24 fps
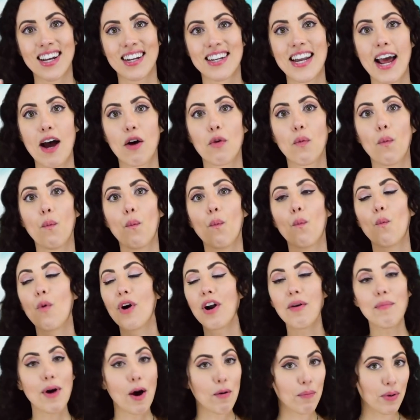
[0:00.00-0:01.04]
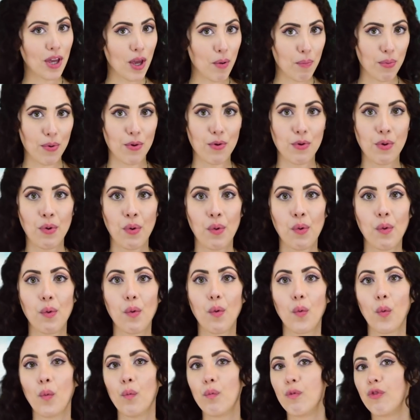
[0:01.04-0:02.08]
Now, what about people
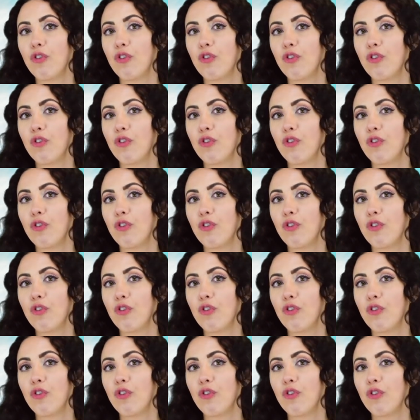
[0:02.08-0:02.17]
who